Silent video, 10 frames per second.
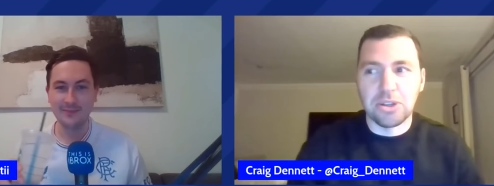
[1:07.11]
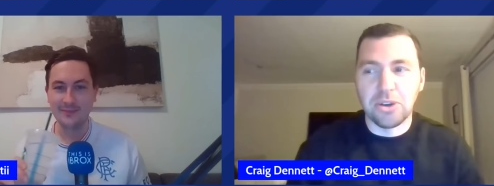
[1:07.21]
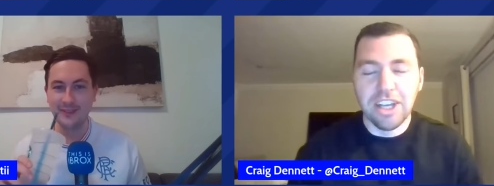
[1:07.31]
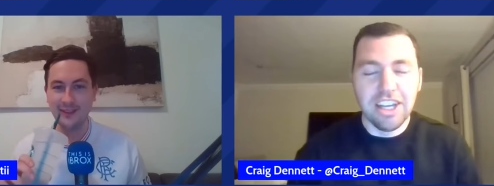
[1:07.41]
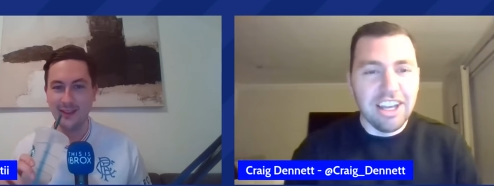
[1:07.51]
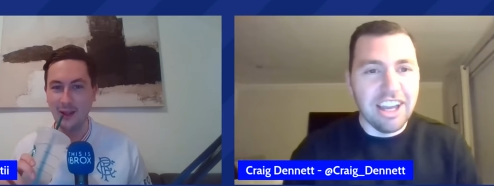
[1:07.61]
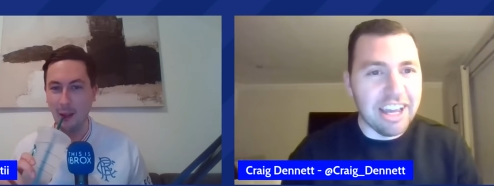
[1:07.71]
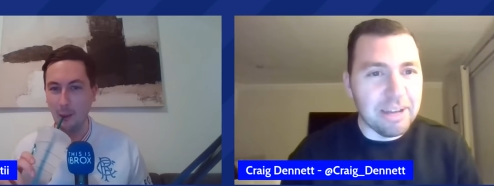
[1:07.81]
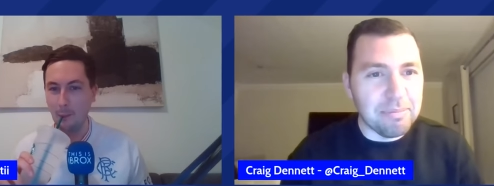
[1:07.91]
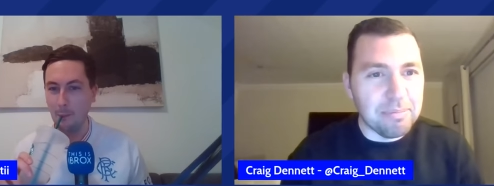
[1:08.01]
Speaker 1: So,
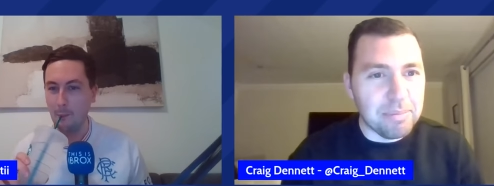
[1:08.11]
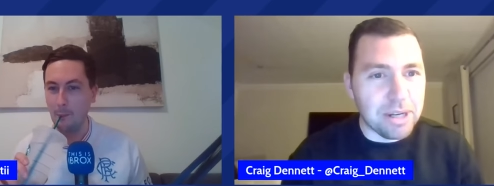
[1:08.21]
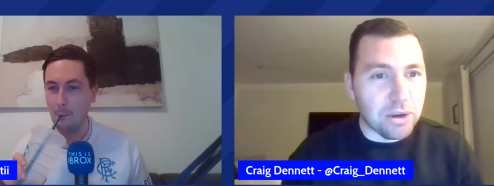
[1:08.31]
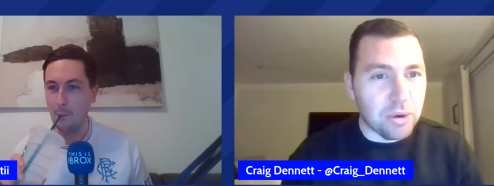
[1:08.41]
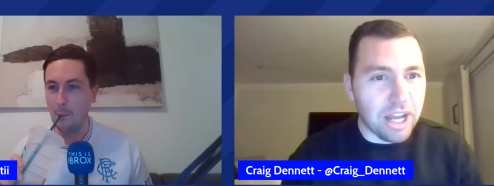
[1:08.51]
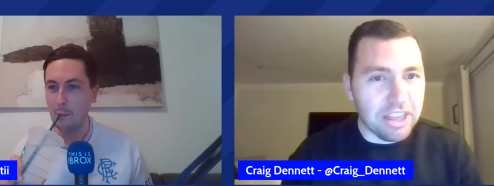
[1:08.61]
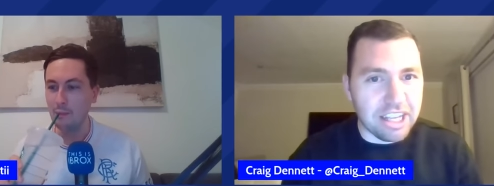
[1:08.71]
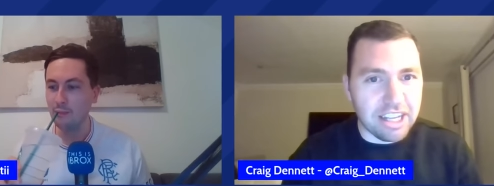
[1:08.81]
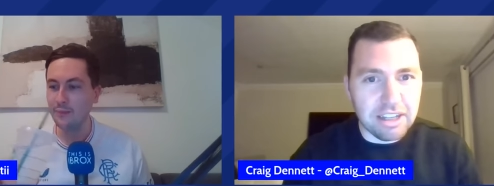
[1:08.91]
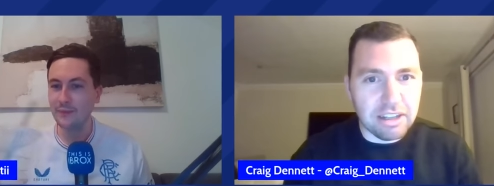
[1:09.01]
um, but no, I
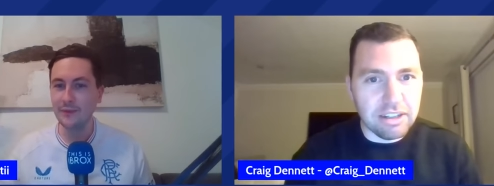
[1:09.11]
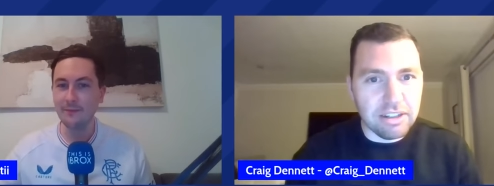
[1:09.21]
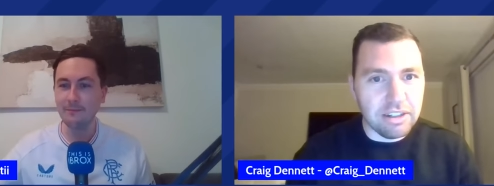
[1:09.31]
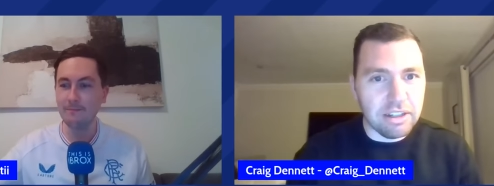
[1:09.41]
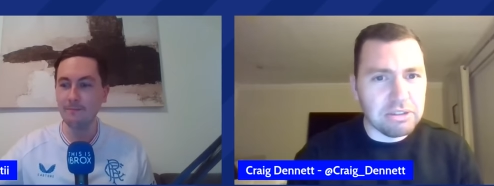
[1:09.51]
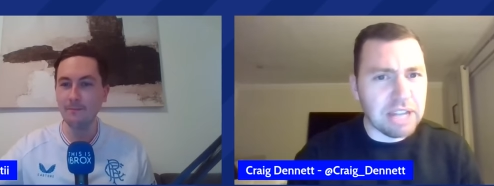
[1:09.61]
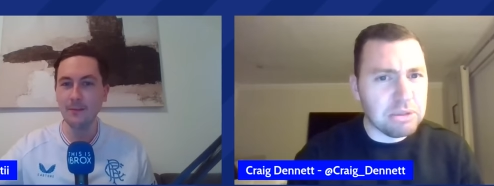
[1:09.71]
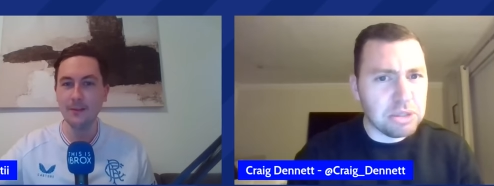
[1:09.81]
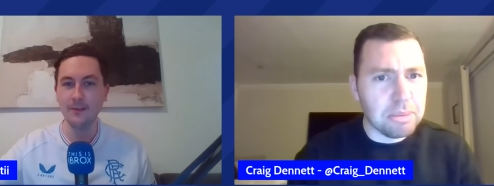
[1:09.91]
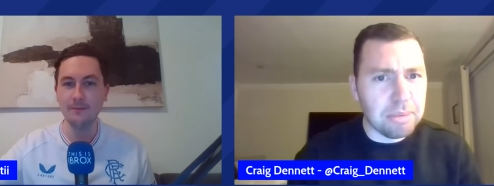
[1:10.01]
think as I
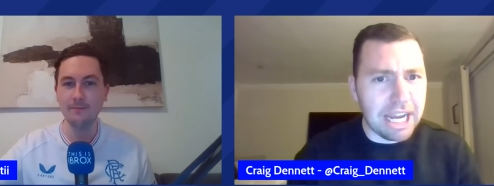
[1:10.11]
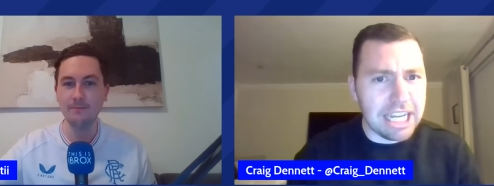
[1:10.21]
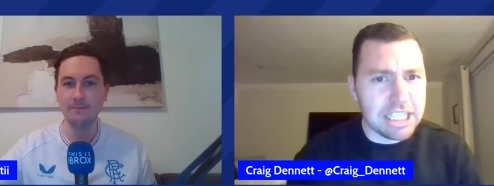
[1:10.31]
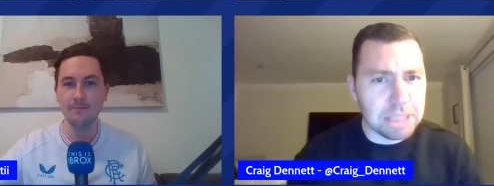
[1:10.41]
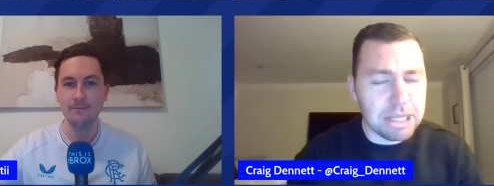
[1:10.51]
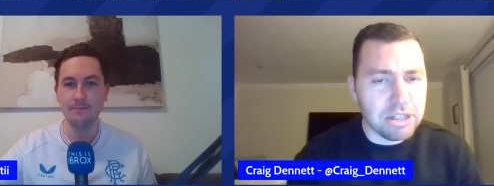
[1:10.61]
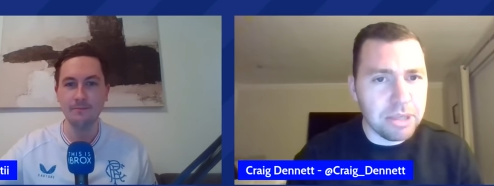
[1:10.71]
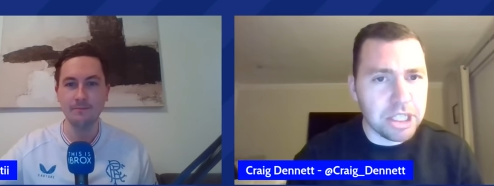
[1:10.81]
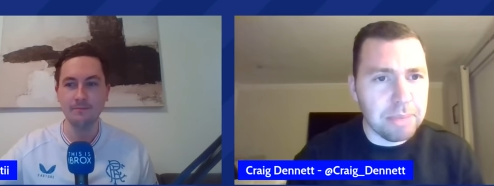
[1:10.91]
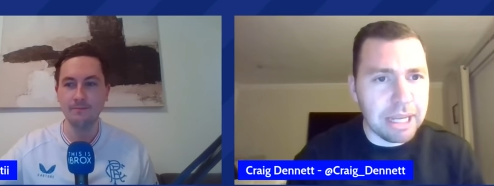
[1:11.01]
was surprised, especially
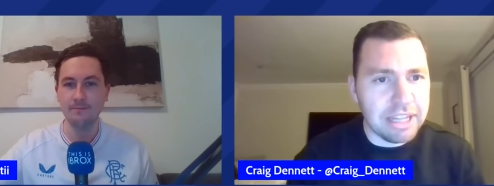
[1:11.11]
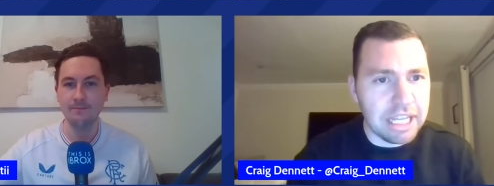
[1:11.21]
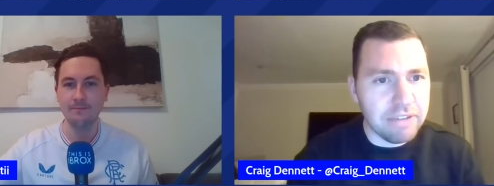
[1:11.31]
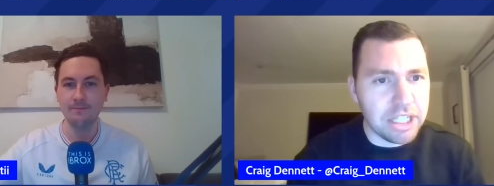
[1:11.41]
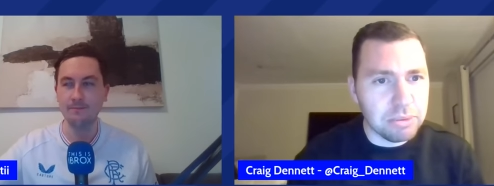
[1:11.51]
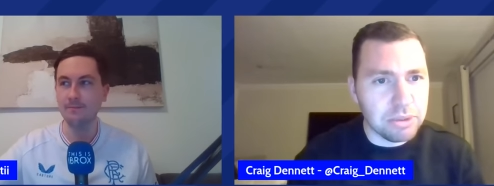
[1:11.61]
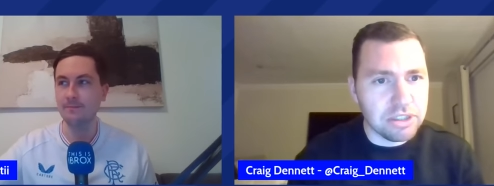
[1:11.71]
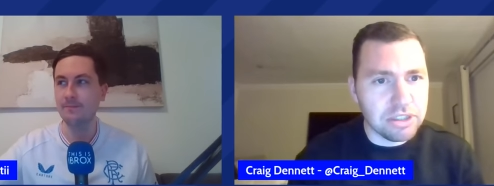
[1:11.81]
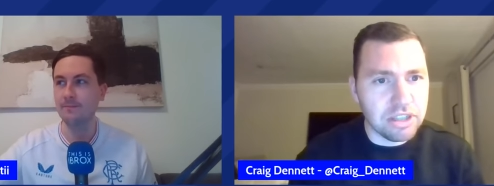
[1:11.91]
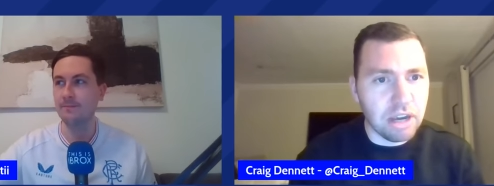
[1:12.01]
because Ben Davies
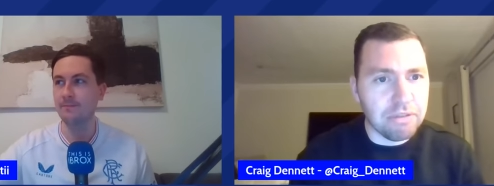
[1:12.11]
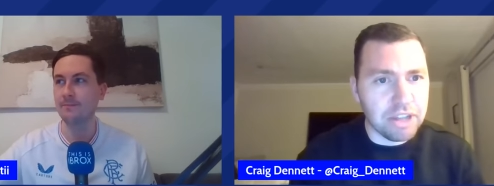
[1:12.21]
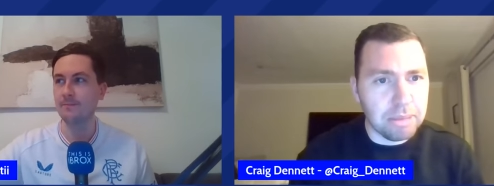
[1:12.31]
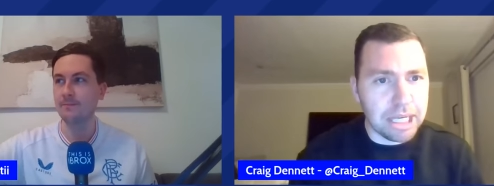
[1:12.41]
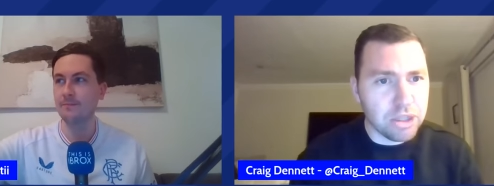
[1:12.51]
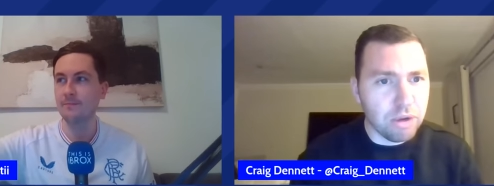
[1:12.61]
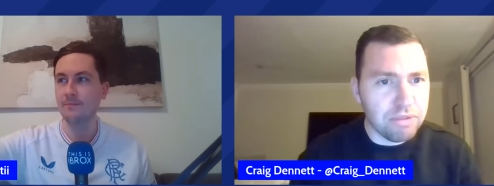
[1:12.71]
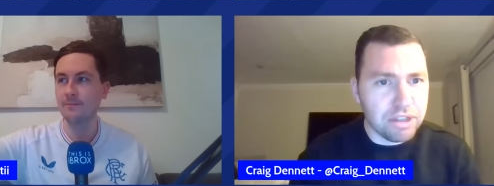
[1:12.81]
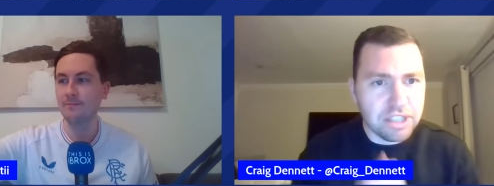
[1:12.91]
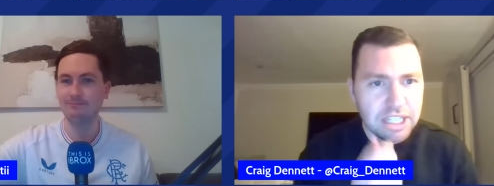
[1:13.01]
was up for the press
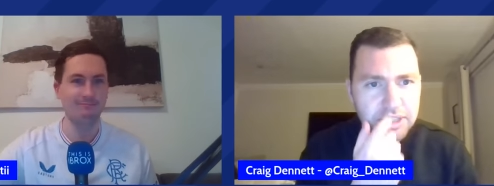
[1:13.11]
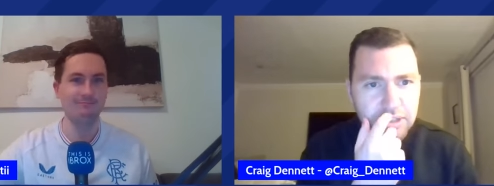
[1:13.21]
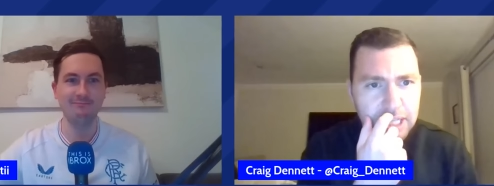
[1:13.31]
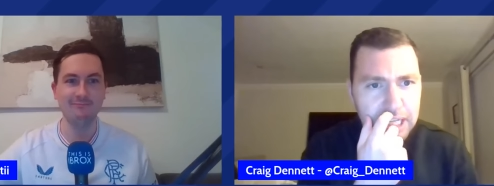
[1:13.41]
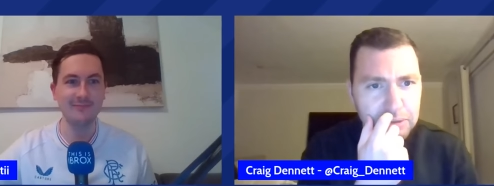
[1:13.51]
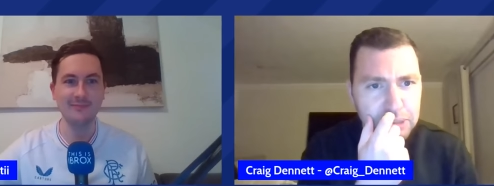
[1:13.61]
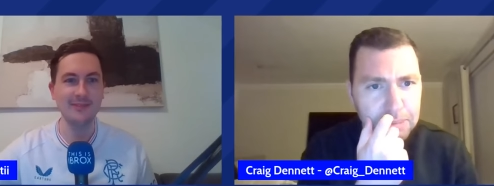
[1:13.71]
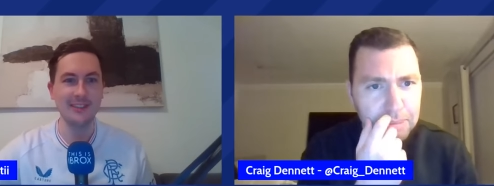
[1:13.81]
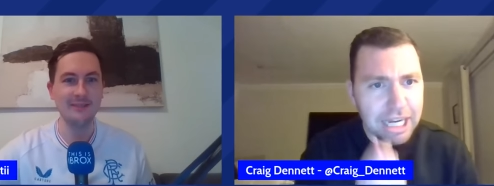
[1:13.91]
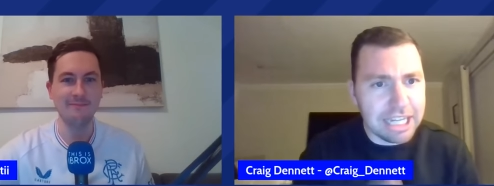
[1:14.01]
conference yesterday, I was
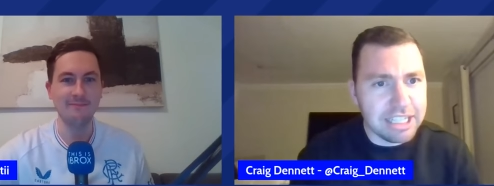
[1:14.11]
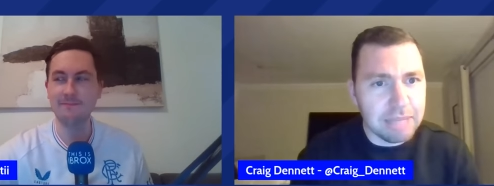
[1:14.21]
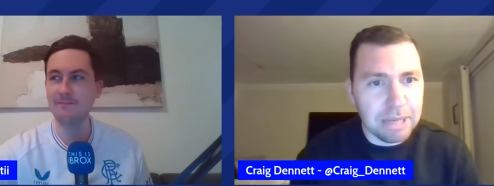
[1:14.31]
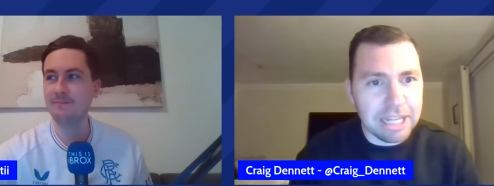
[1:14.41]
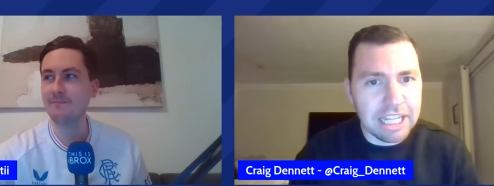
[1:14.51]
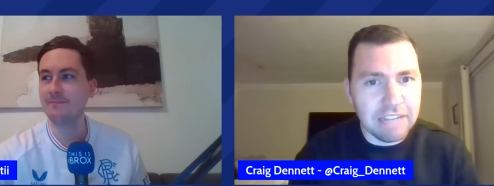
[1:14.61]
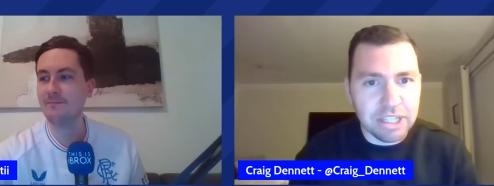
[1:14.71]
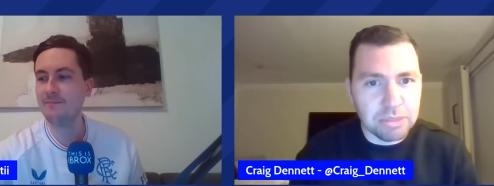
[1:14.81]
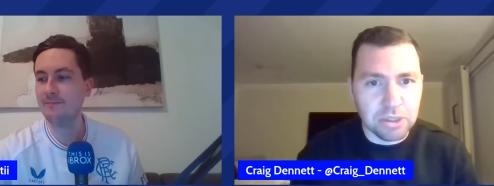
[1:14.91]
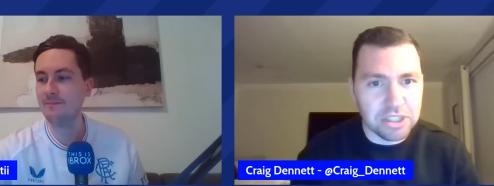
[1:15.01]
surprised yeah. that Ben
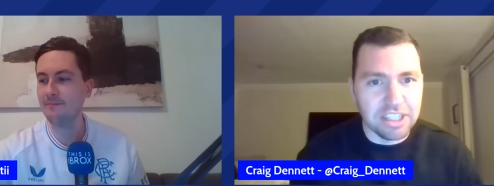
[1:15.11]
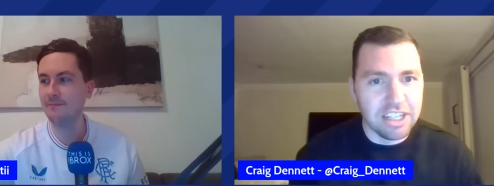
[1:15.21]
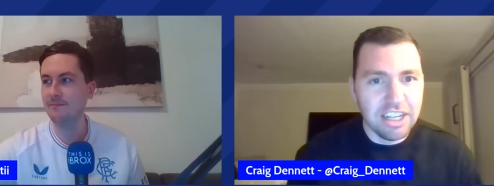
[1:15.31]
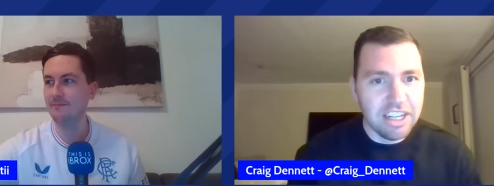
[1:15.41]
Davies wasn't